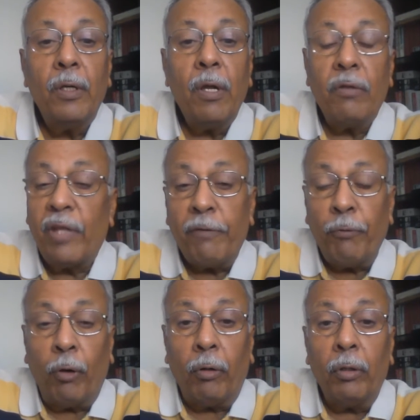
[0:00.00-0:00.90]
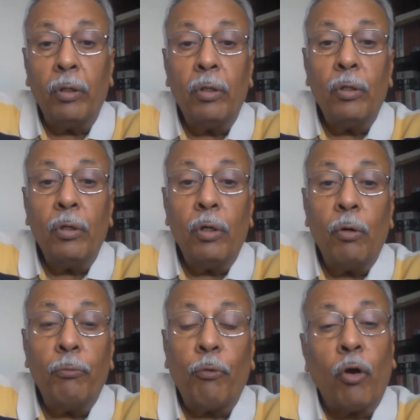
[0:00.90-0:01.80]
Therefore,
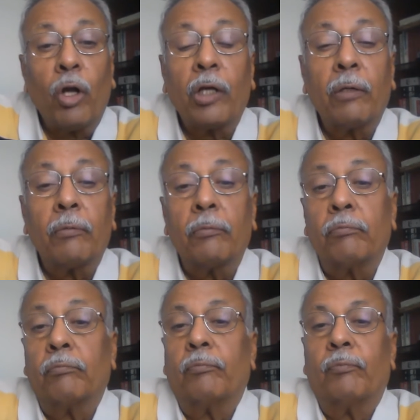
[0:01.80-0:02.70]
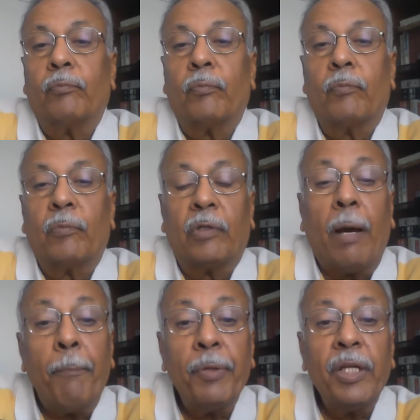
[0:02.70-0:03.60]
for a
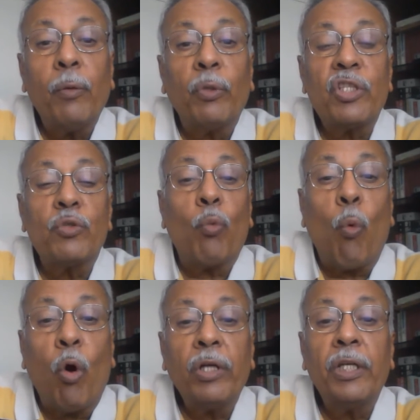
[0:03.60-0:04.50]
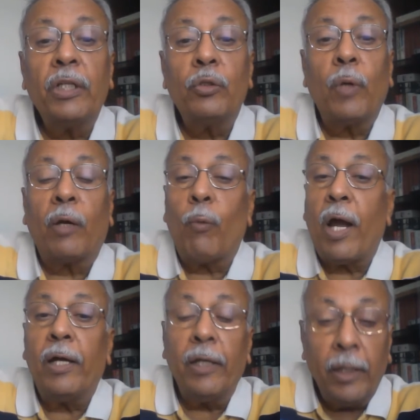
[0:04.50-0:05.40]
company which is wanting to
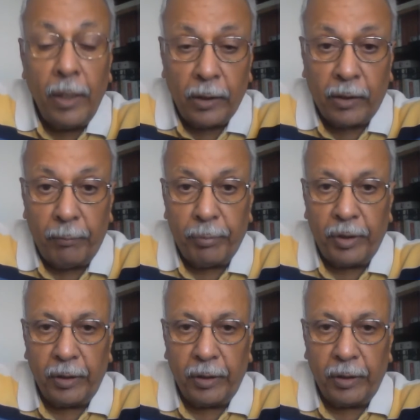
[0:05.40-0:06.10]
acquire an Indian company,